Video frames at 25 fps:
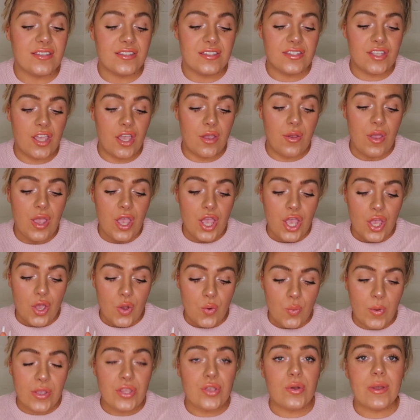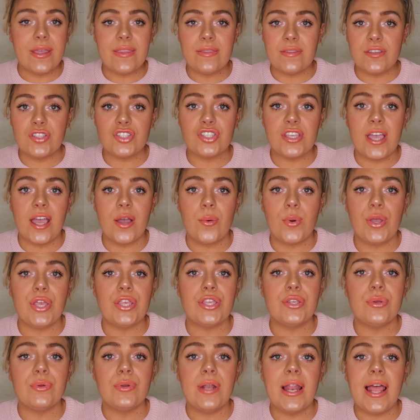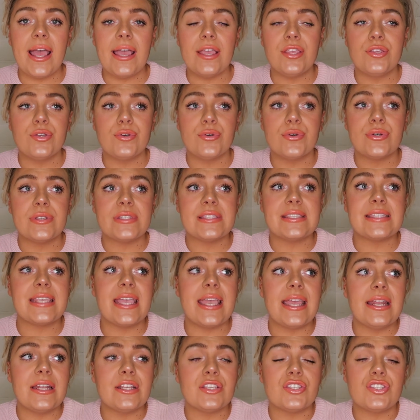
So when you're in the shower, you let your skin